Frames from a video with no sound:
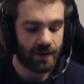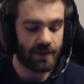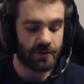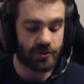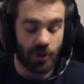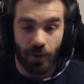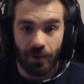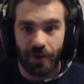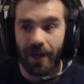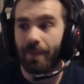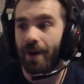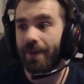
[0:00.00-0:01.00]
don't
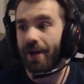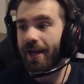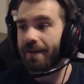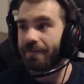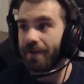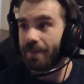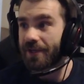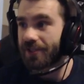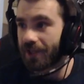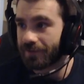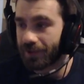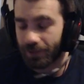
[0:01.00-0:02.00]
clam up, and I can feel
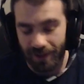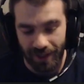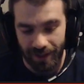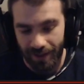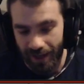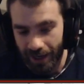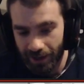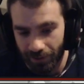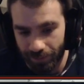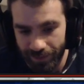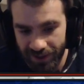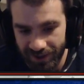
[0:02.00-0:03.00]
myself doing that
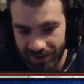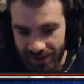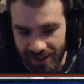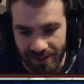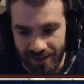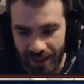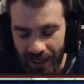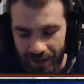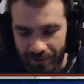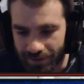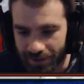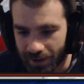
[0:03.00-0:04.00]
now because this is
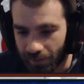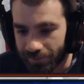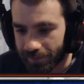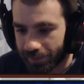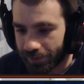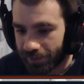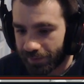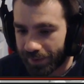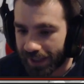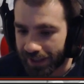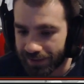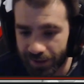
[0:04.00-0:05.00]
kind of uncomfortable.
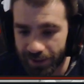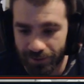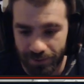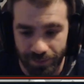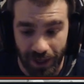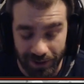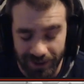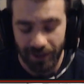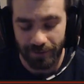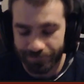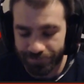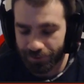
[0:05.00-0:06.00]
But I think
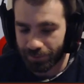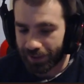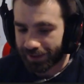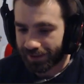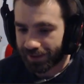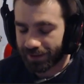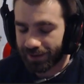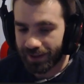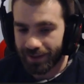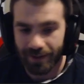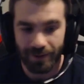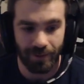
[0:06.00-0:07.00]
I'll feel better
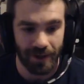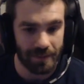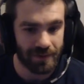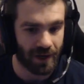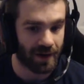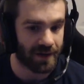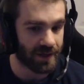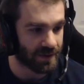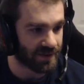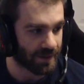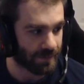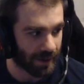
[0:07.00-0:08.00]
when I'm done,
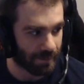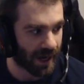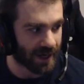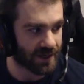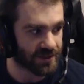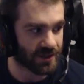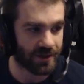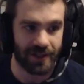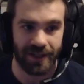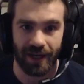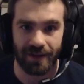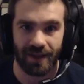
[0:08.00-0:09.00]
and like my back is already
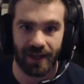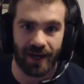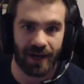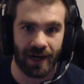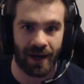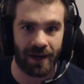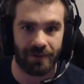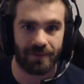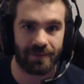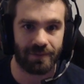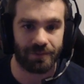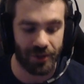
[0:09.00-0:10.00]
getting like hot.
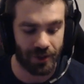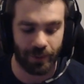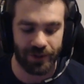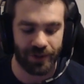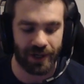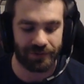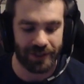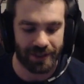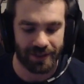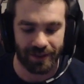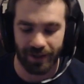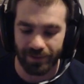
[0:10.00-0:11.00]
When you have
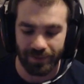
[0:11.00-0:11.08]
like a